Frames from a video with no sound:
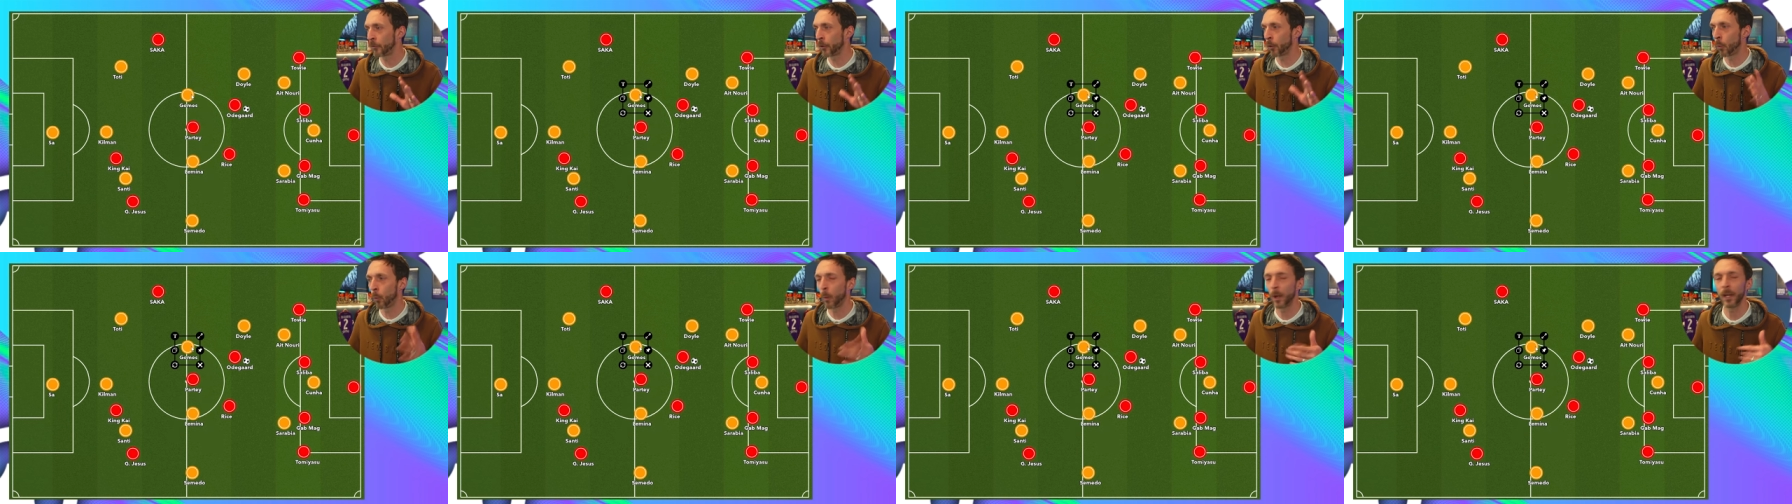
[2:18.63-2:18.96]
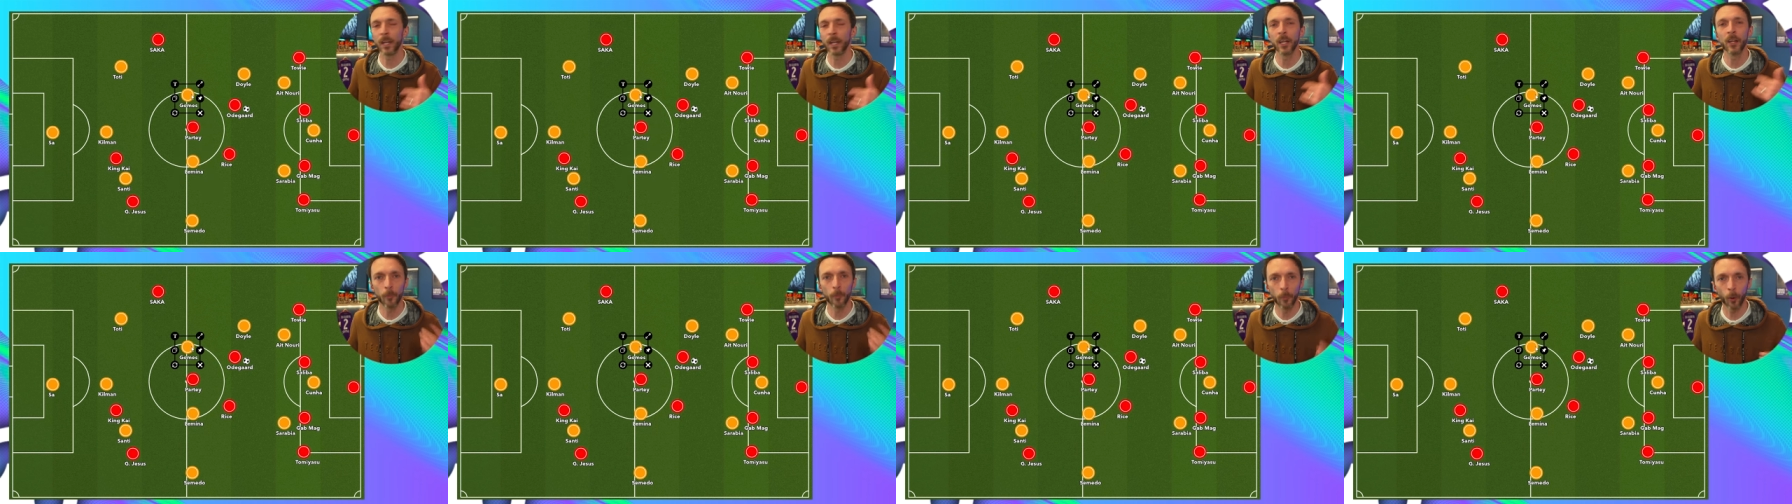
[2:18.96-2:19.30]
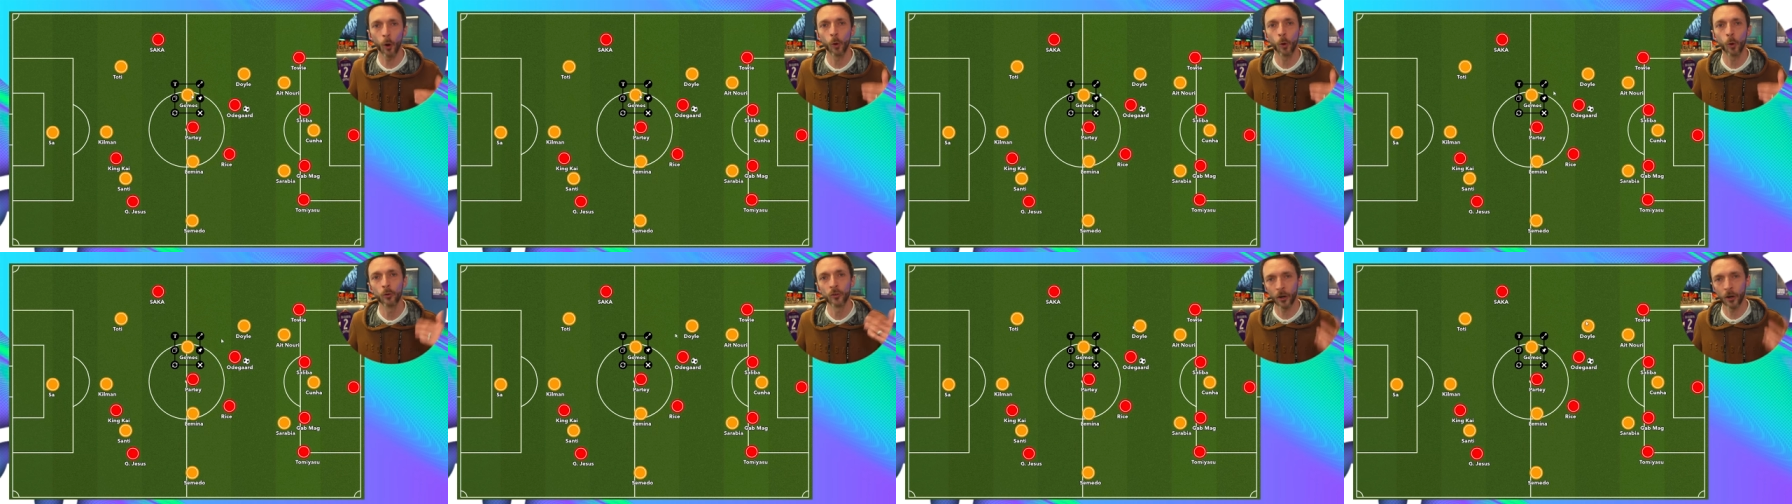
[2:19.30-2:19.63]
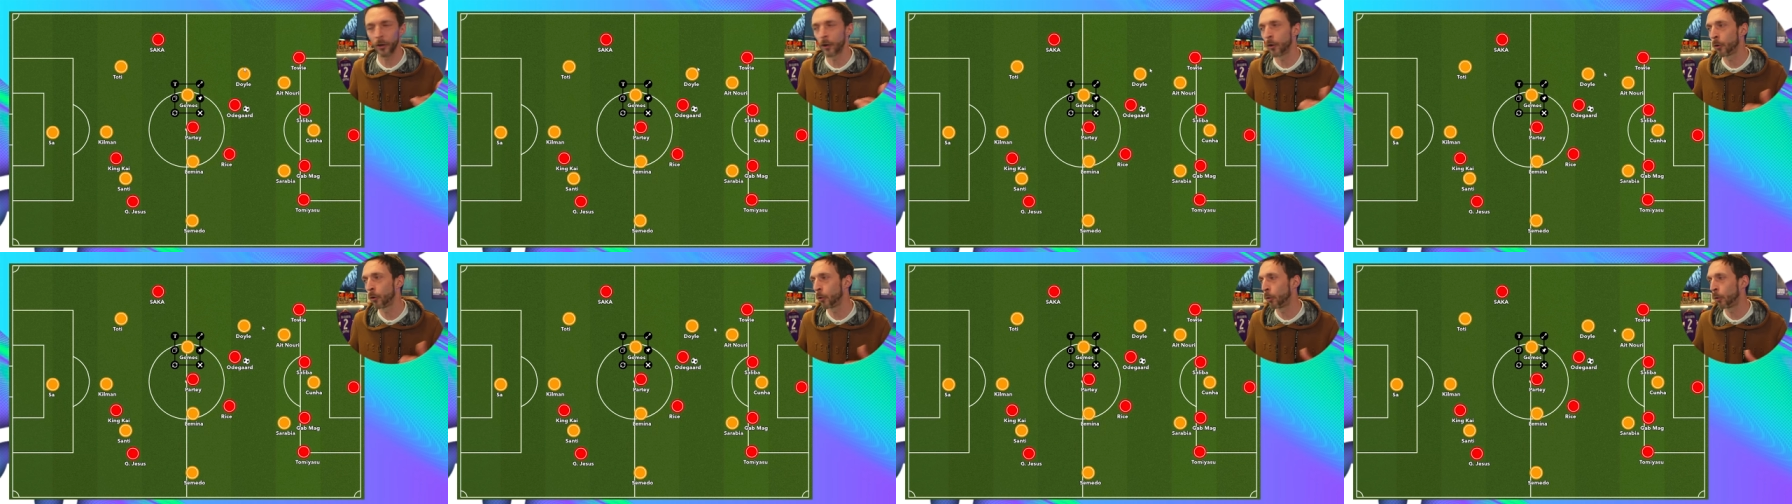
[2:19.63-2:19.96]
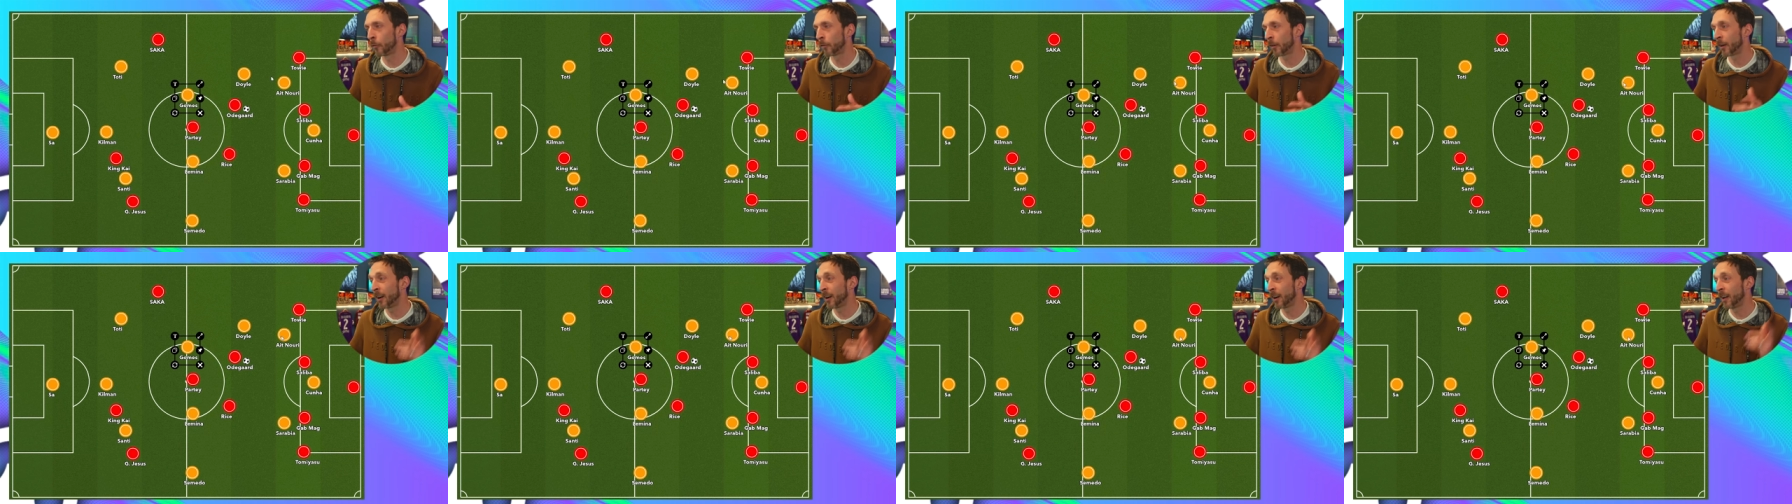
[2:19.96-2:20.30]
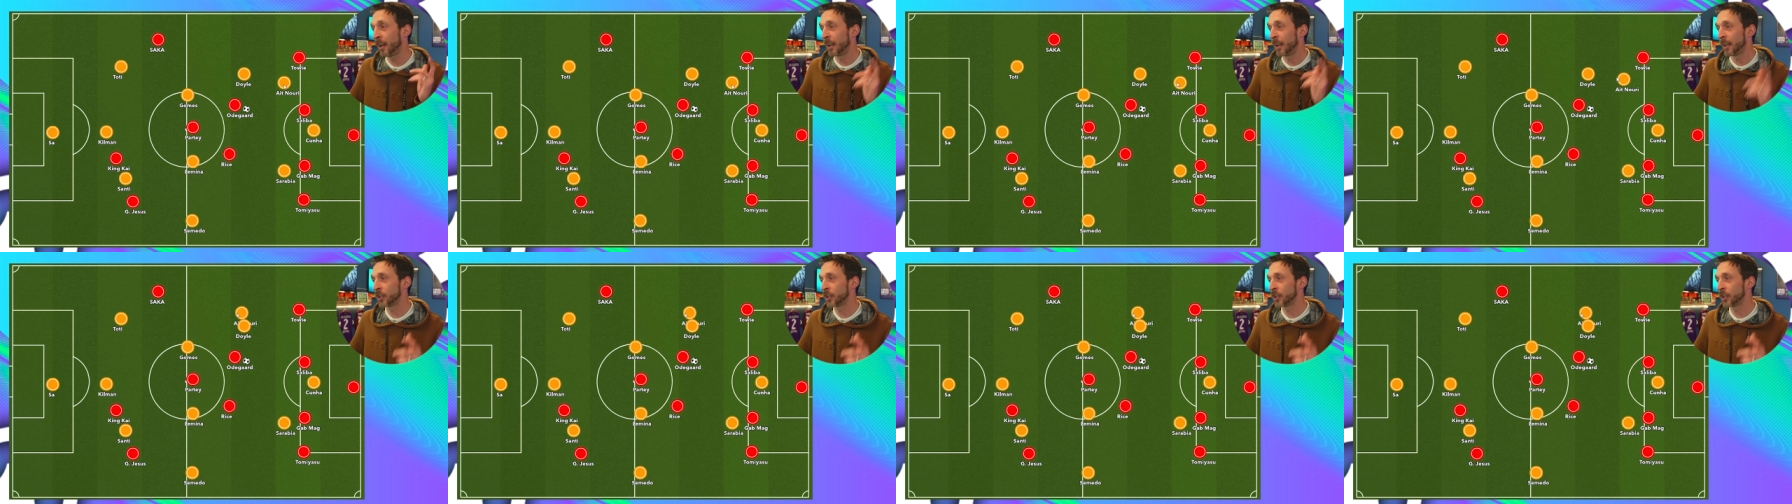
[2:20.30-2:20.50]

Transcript: you know, winning the ball, turning it over,